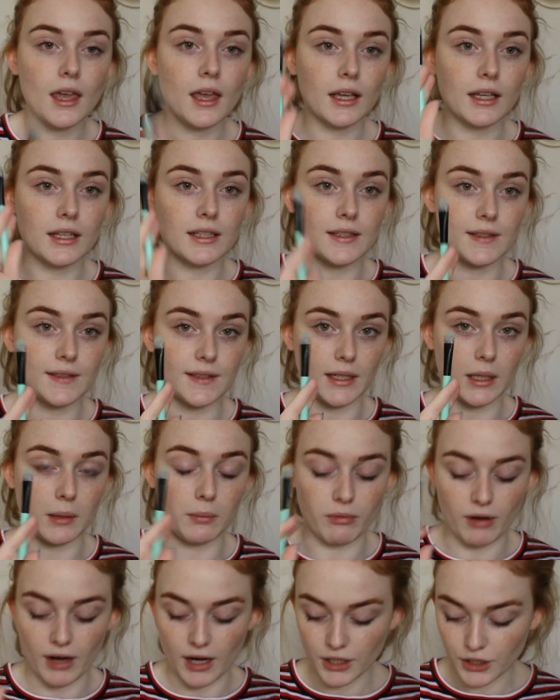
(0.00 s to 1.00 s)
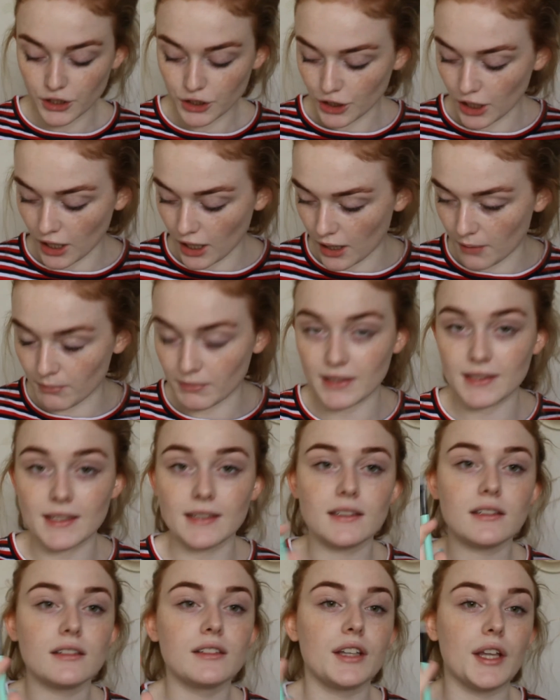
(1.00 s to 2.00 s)
concealer brush. This
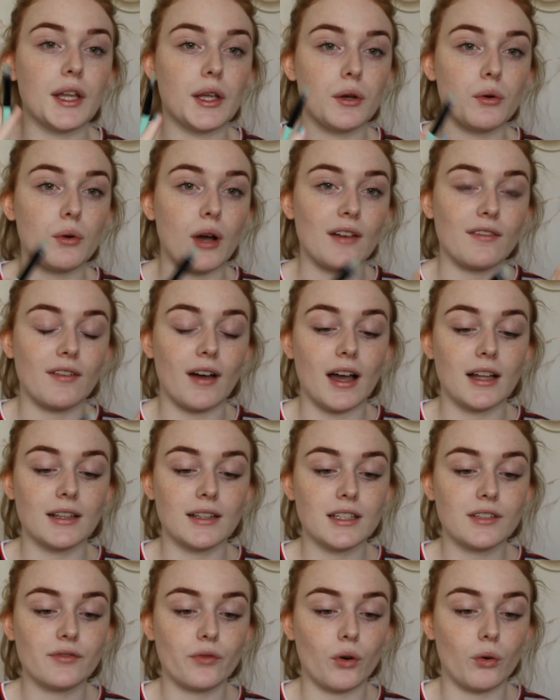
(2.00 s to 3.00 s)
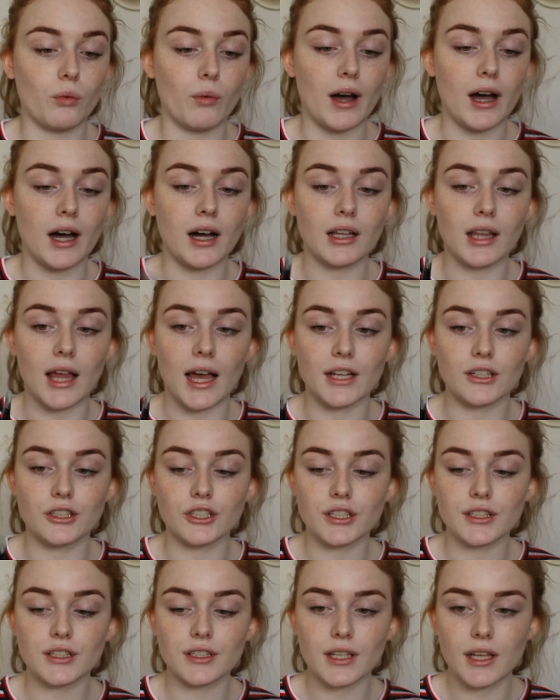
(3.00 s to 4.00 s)
isn't new, I've had this for a while,
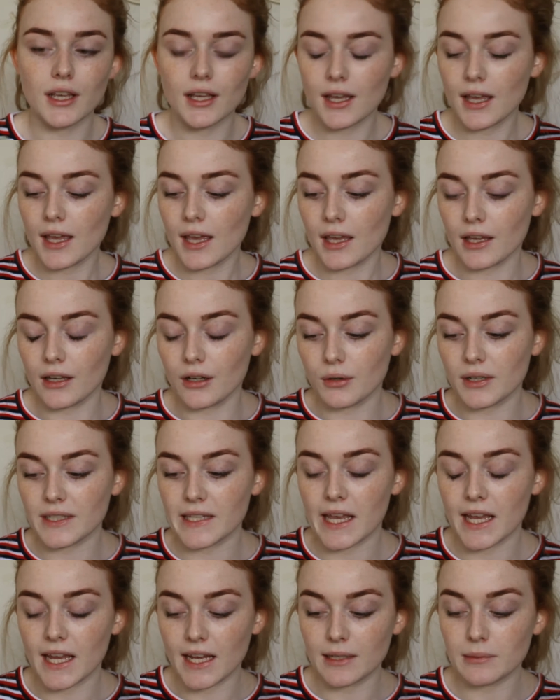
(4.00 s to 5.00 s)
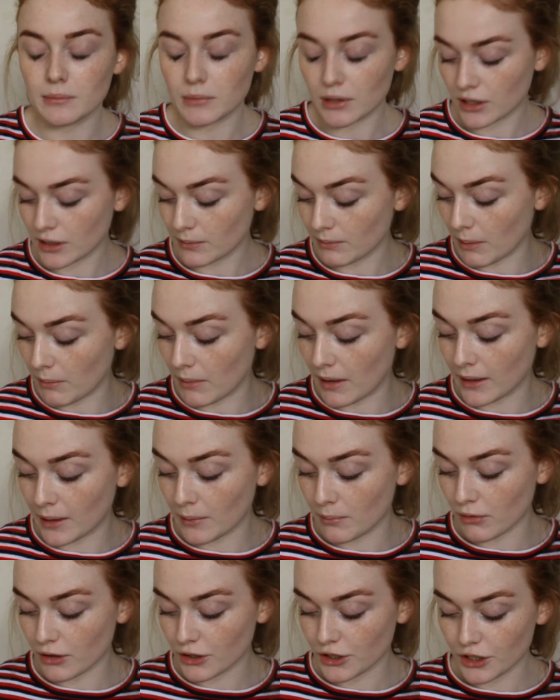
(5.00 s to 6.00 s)
it always hid amongst my
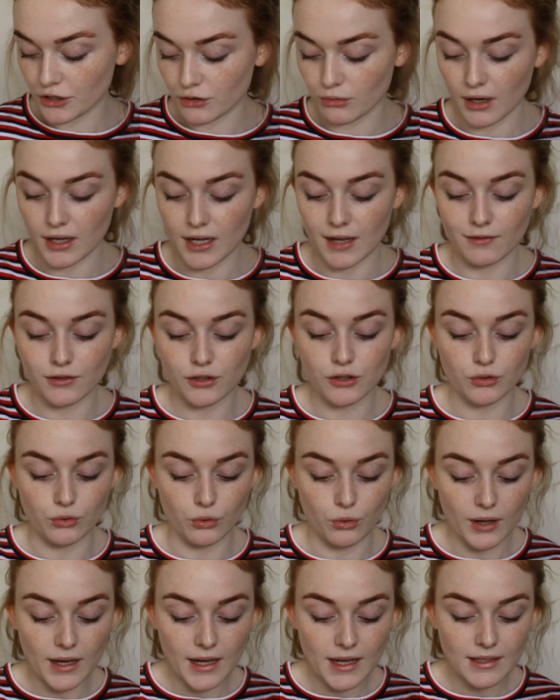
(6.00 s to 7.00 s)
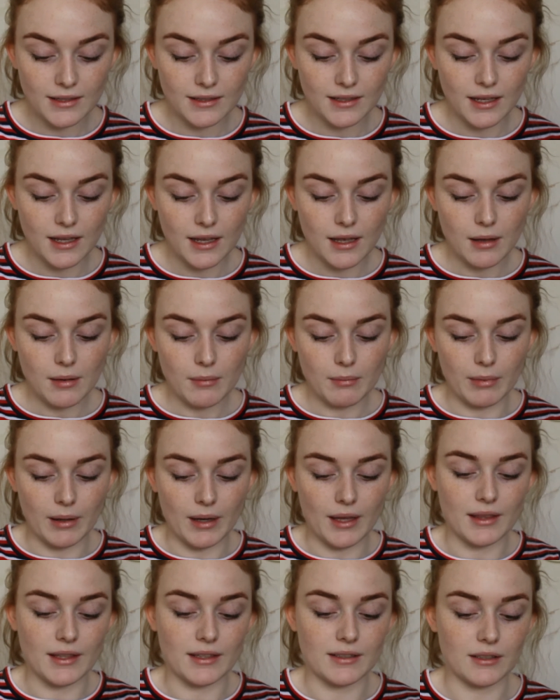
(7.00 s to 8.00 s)
makeup brushes so I never saw it,
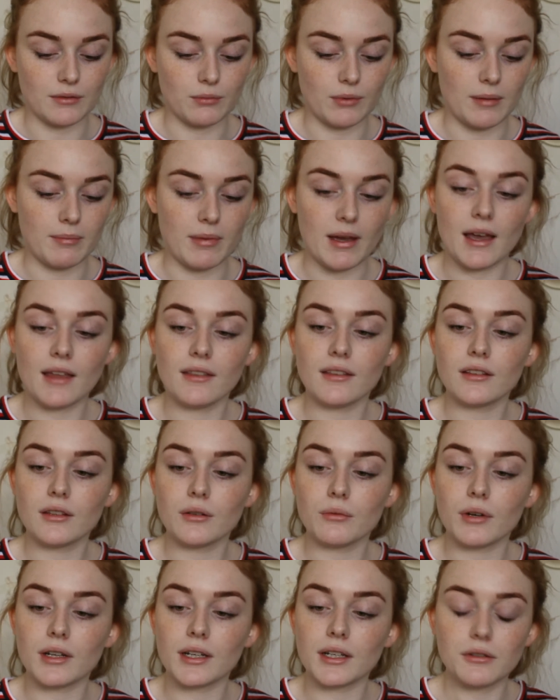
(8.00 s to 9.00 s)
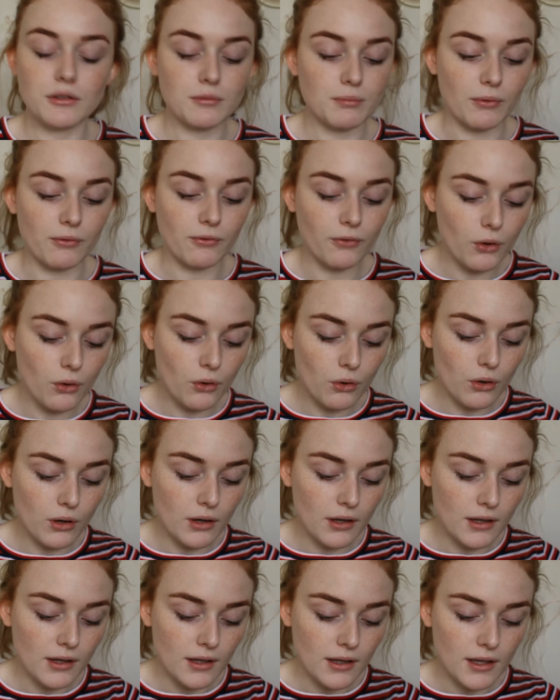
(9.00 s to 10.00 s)
but this is way better than the one I used
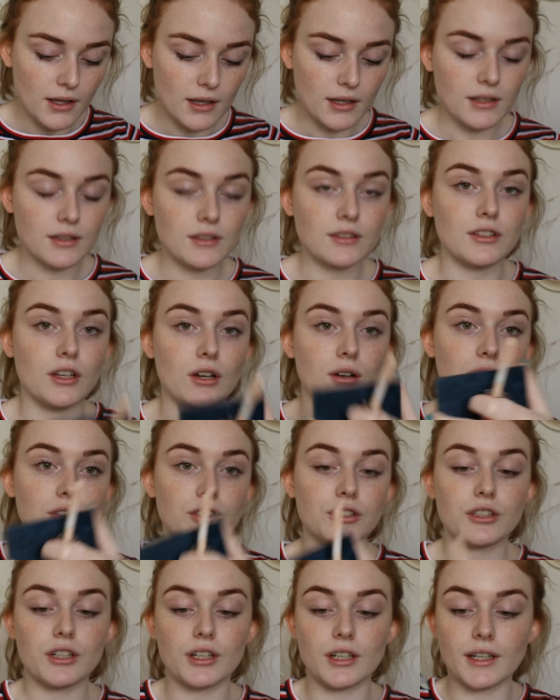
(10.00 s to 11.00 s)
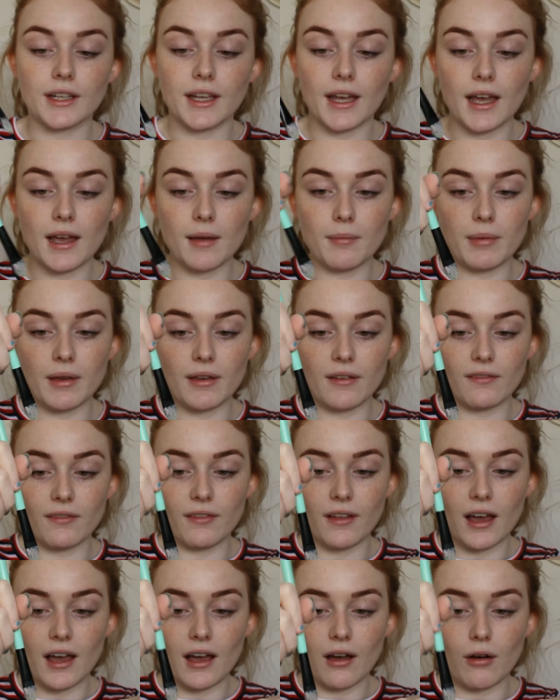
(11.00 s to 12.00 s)
before. So I'm just going to get a bit of
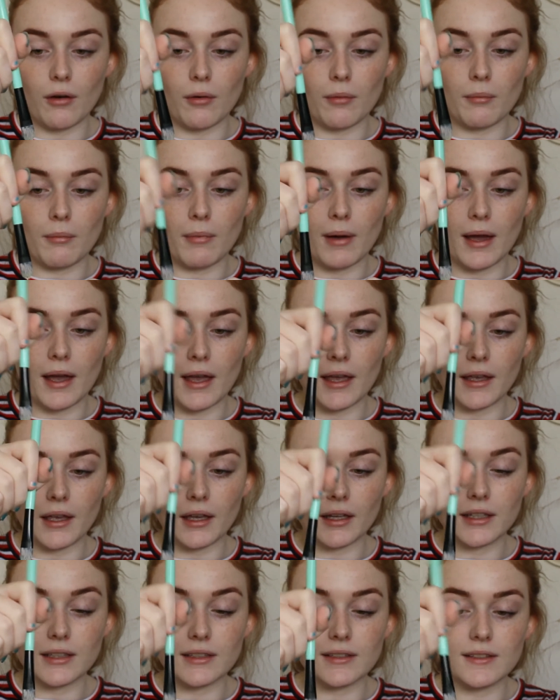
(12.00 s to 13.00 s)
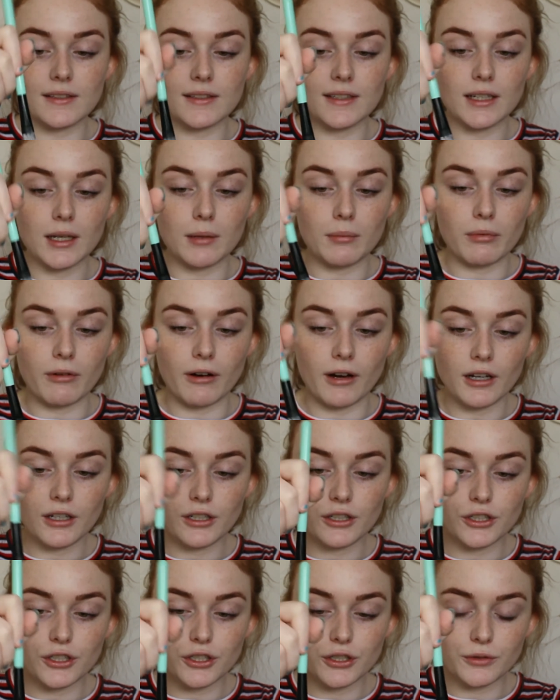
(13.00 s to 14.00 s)
that on my concealer
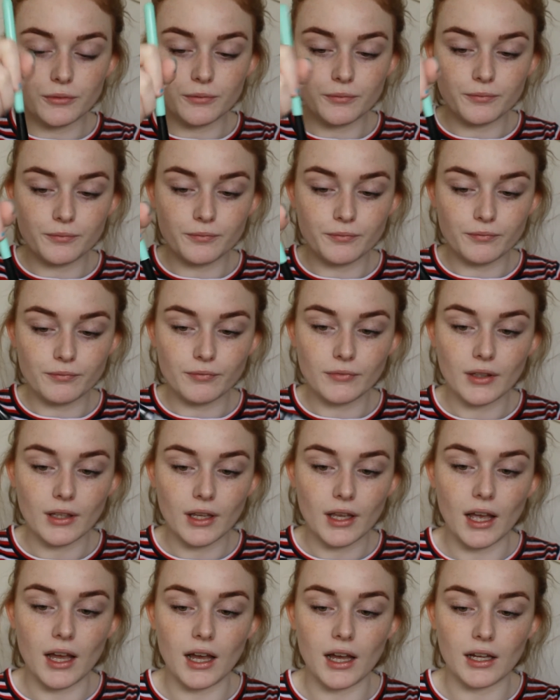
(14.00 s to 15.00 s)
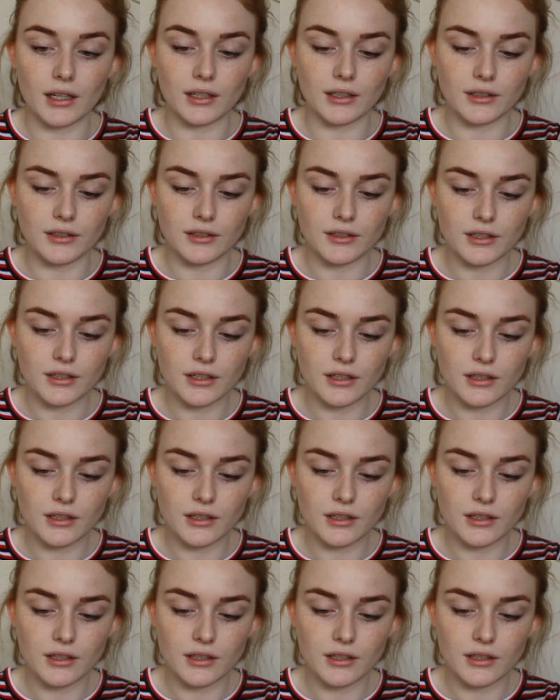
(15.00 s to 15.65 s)
brush and